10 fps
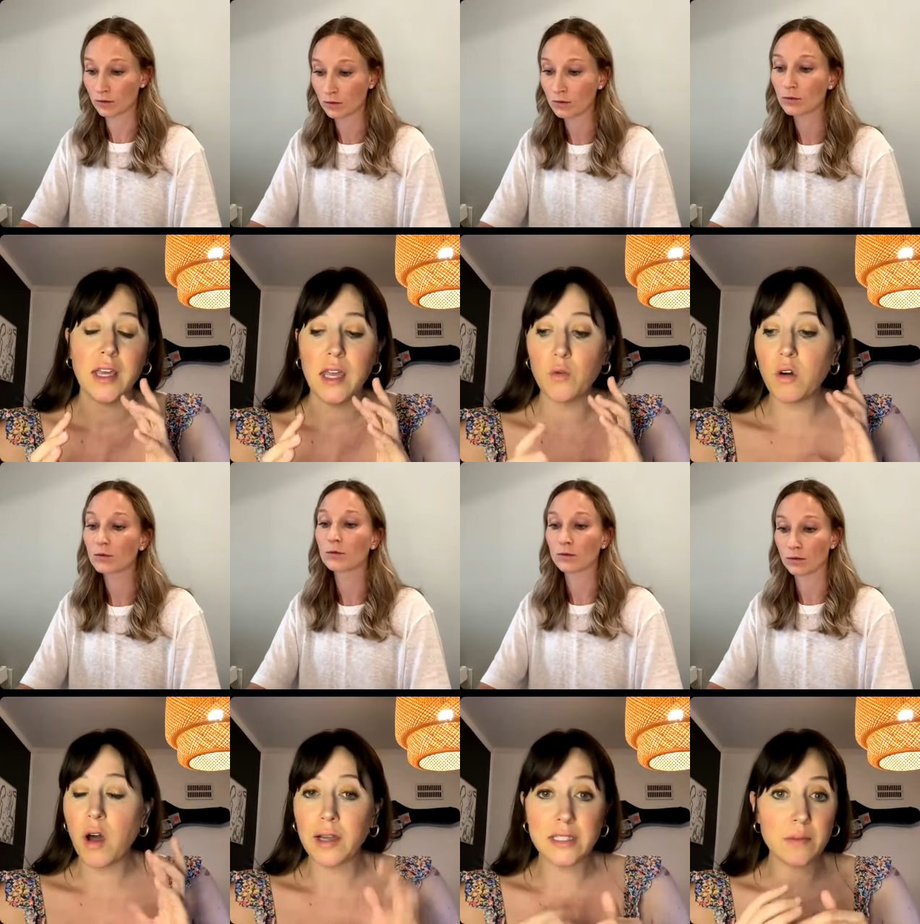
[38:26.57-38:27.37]
Speaker 1: It will
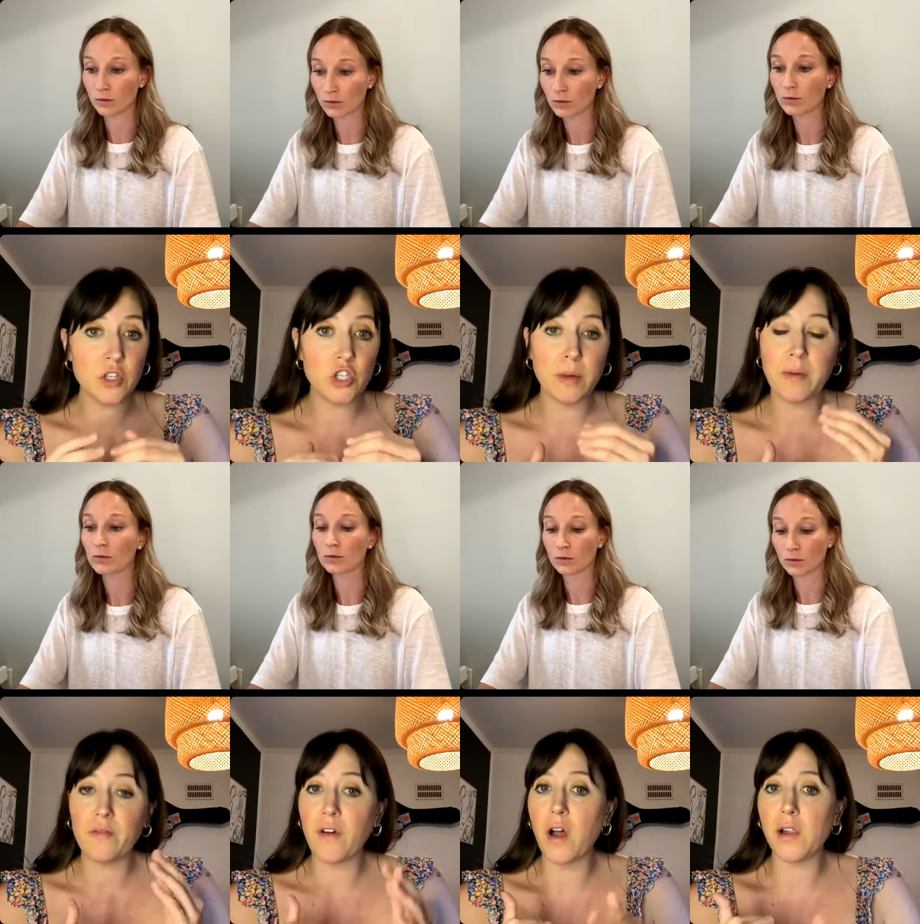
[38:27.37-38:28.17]
cause them to trip and
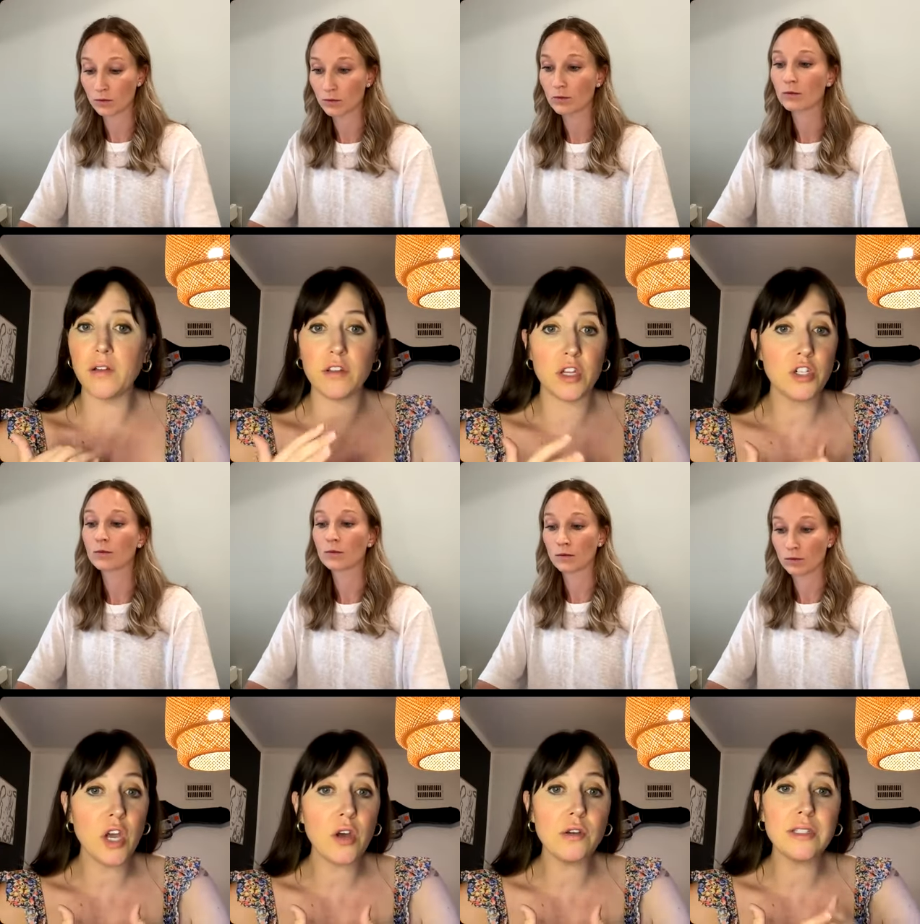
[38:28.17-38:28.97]
fall over their
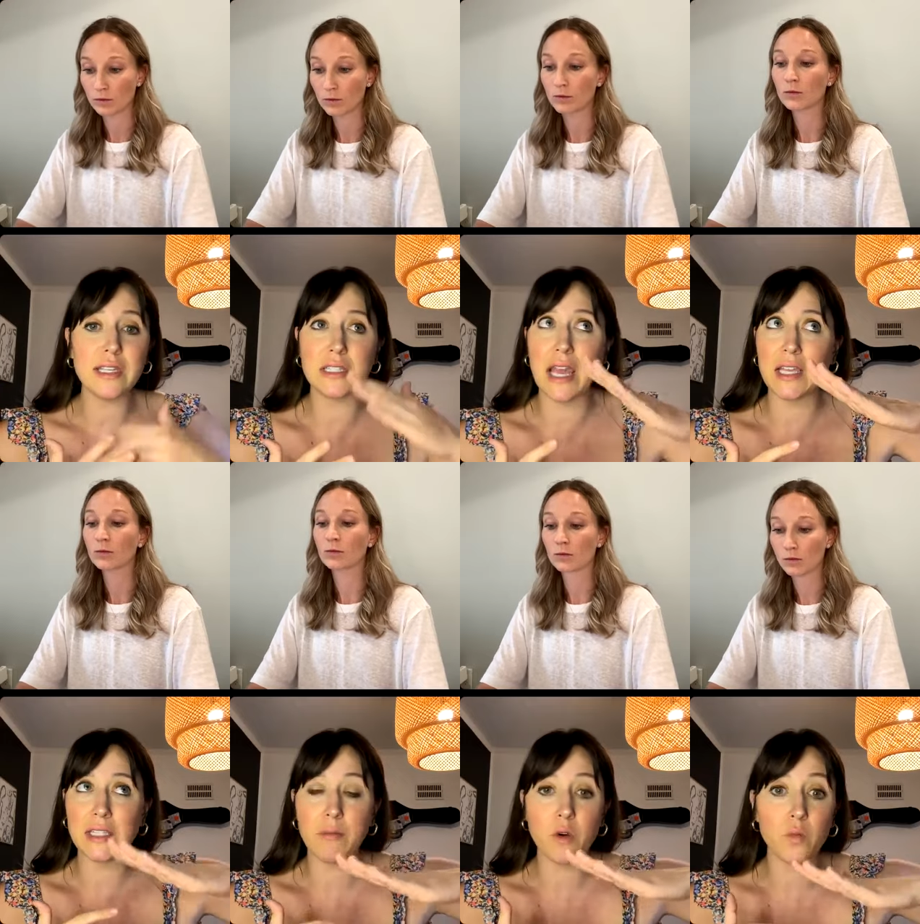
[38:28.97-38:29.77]
toes. It's like
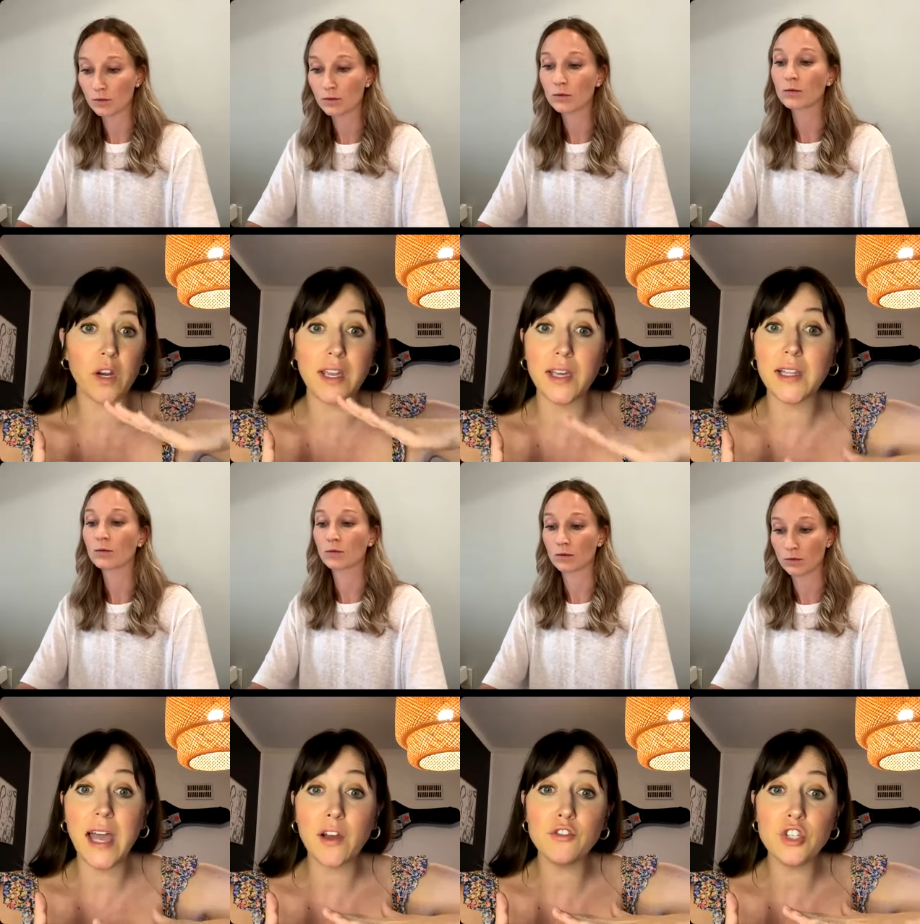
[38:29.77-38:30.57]
someone wearing a
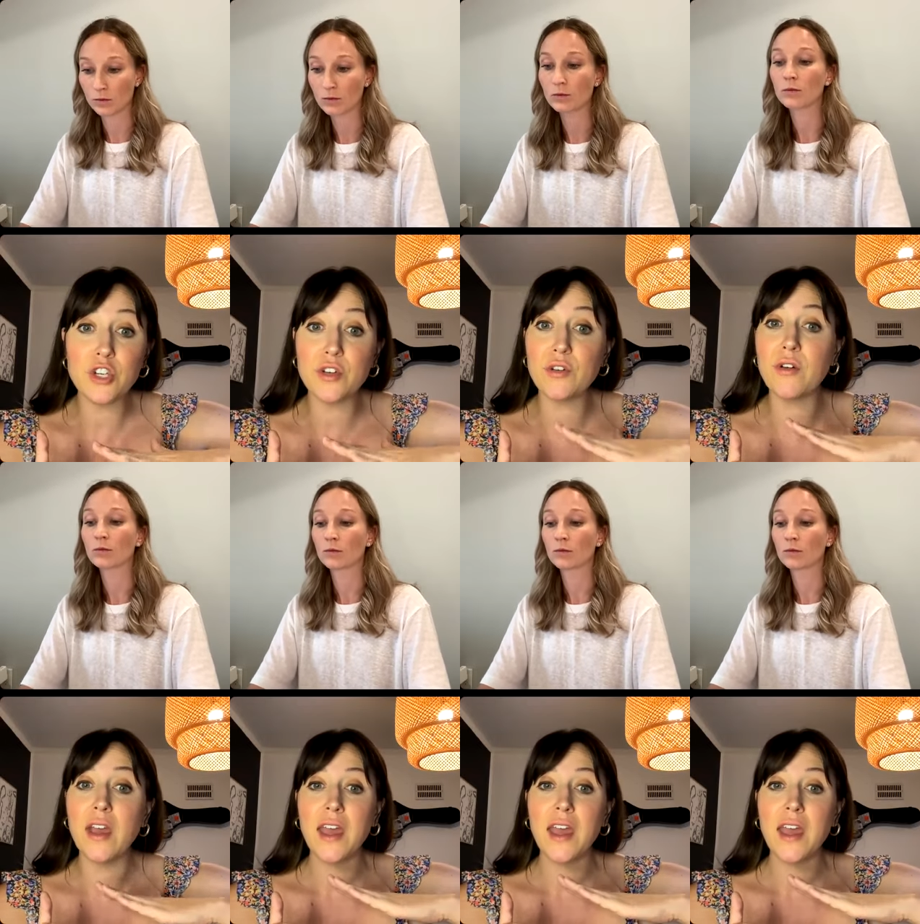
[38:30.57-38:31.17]
clown shoe.